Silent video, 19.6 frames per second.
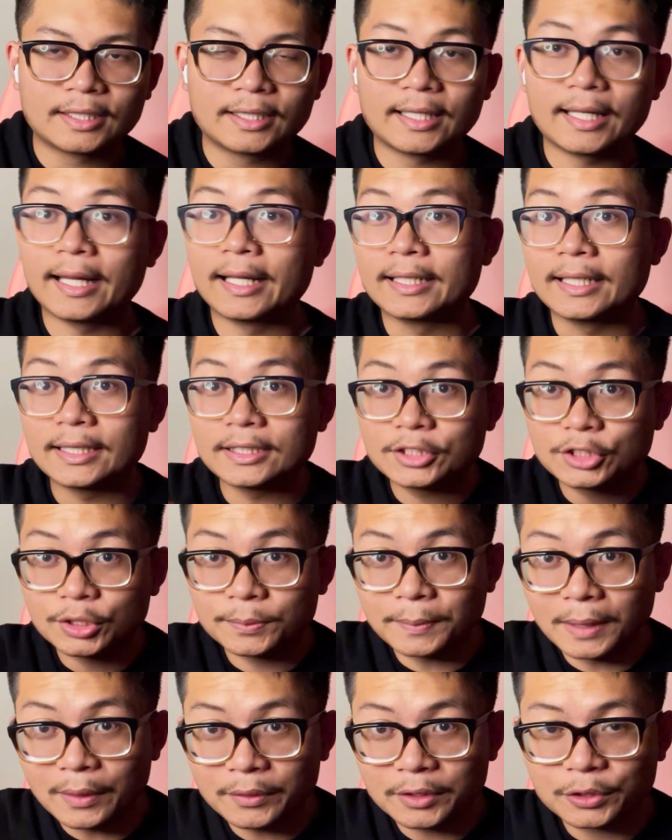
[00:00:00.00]
And that's your
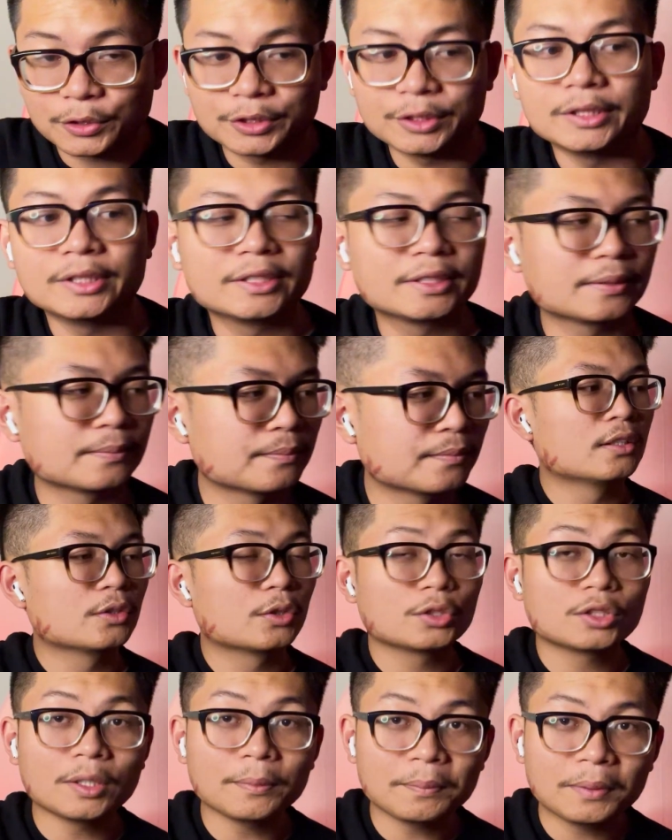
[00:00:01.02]
power chords. So
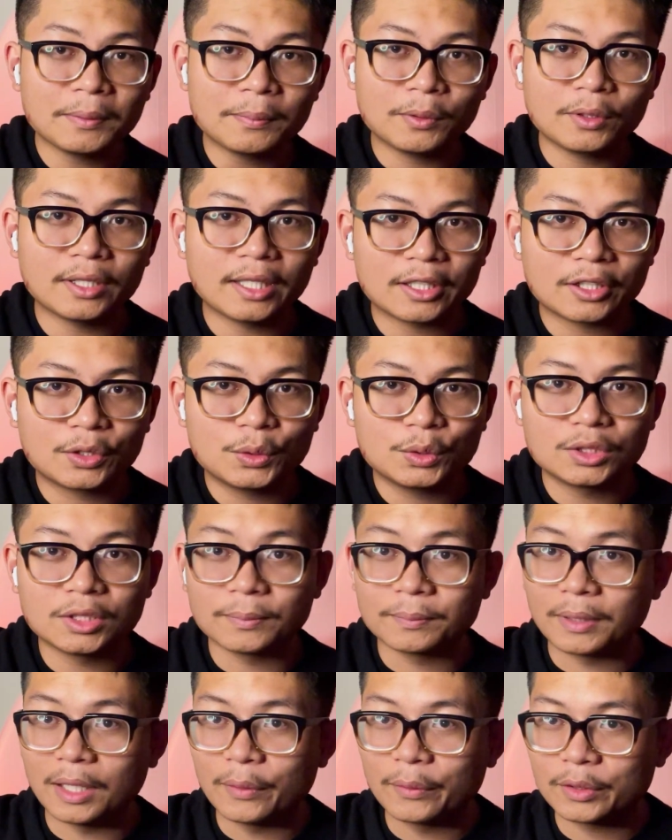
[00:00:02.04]
some people like using
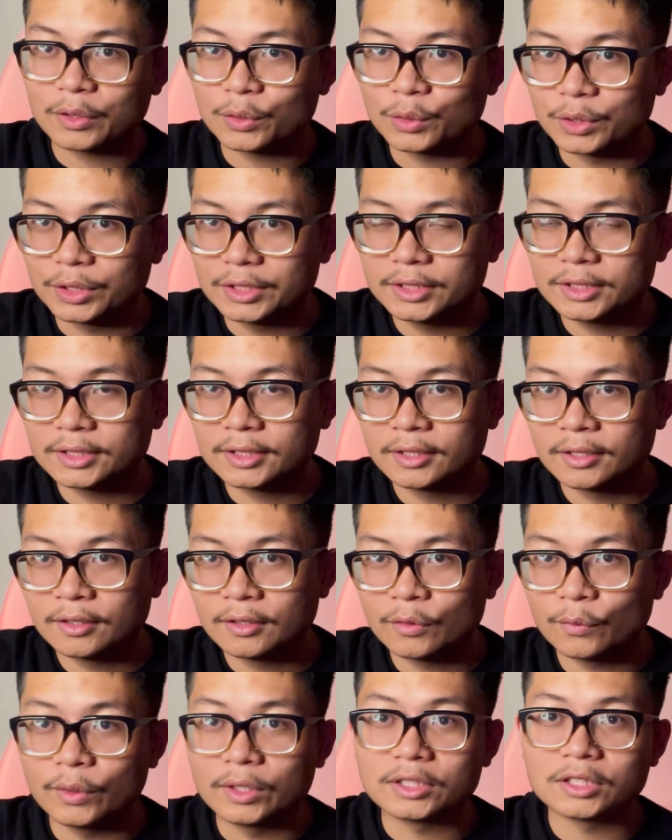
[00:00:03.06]
power chords,
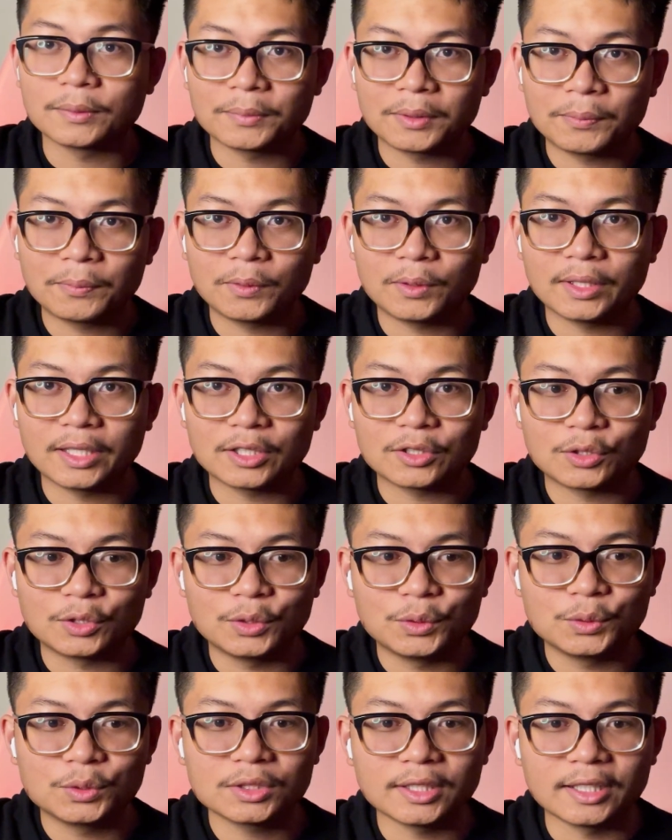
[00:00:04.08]
while some people like to
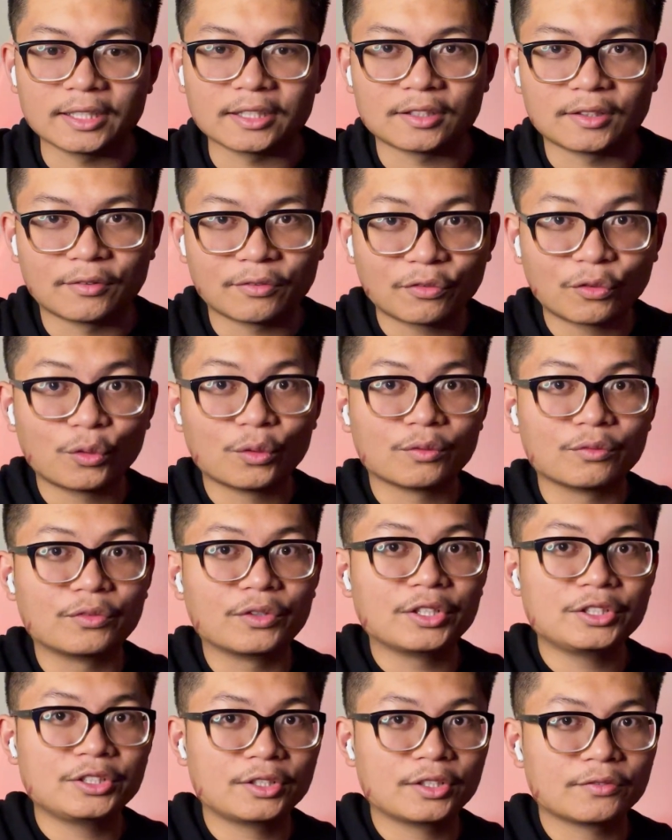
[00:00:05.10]
use like the full
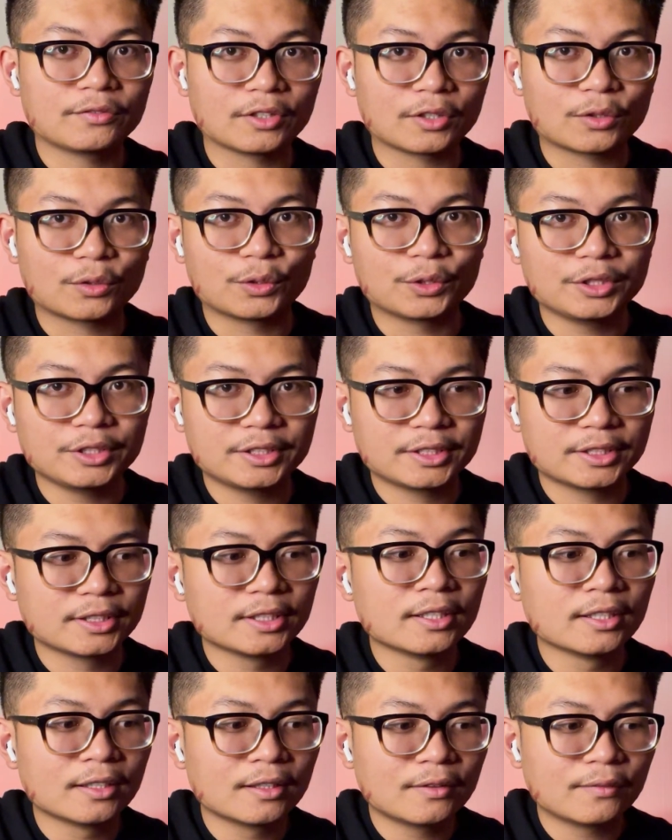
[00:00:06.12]
version of the chords
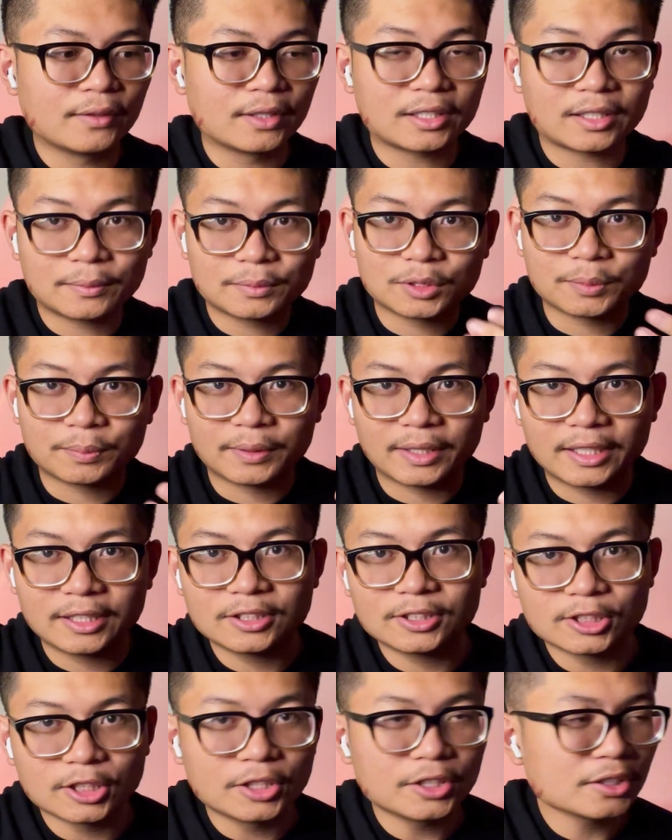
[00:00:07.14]
when it comes to playing
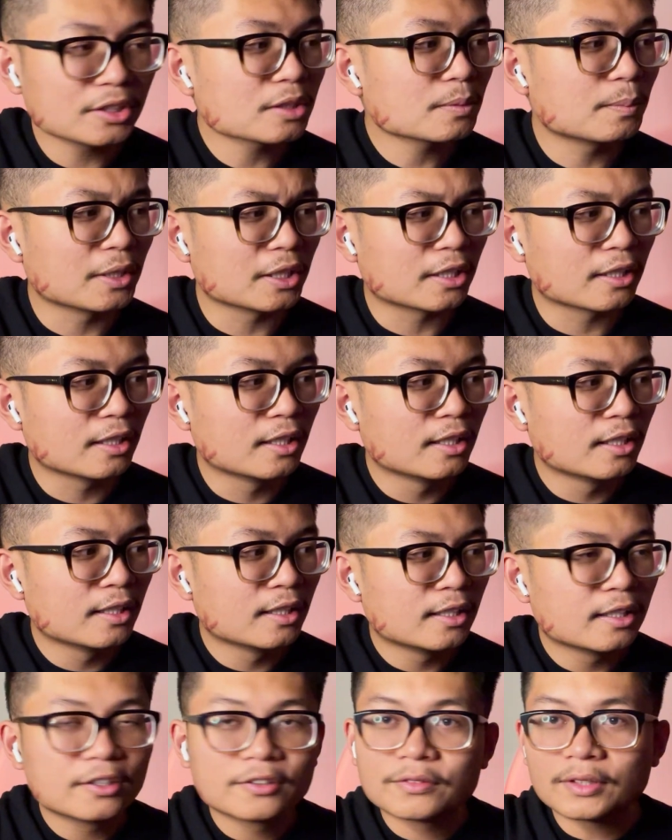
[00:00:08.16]
songs, but
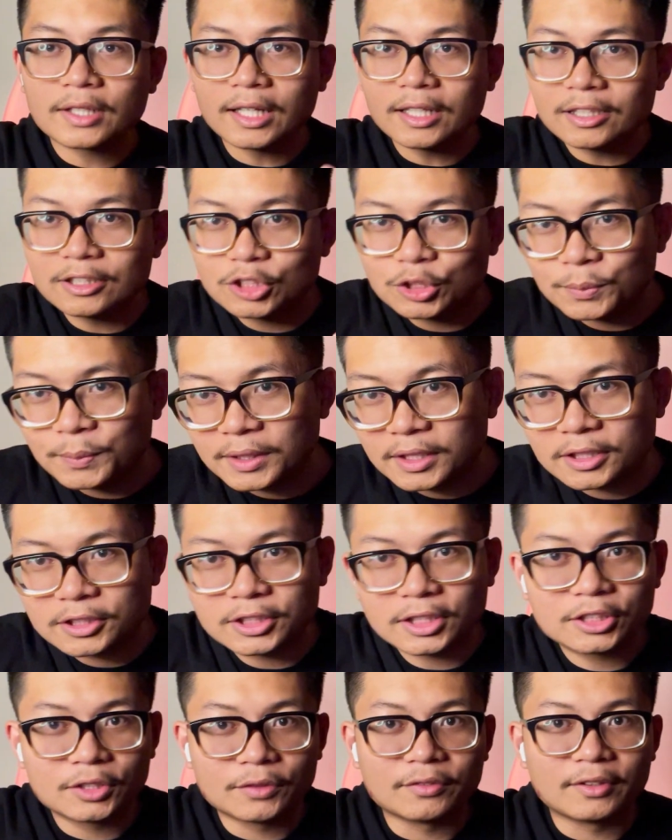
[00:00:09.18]
I'll let you be the
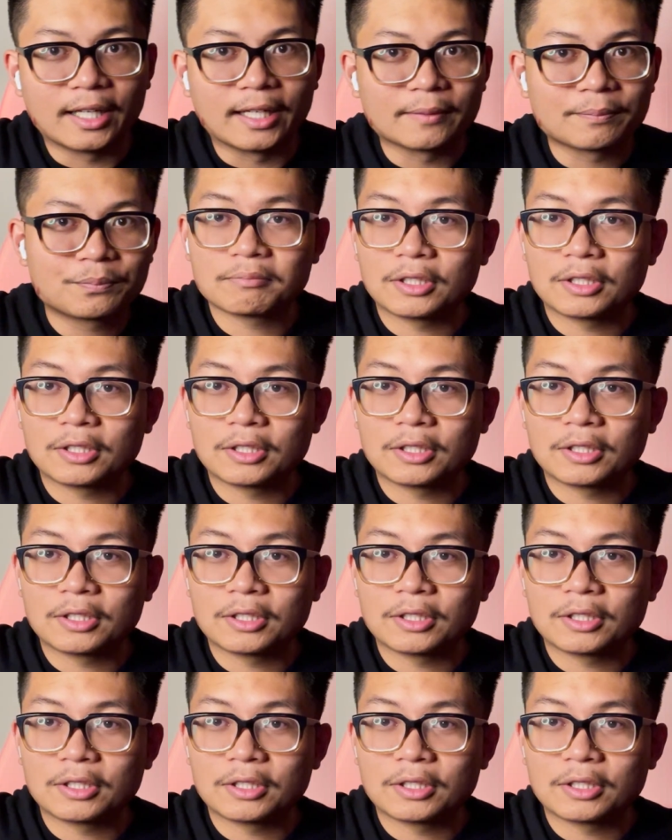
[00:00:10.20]
judge of that.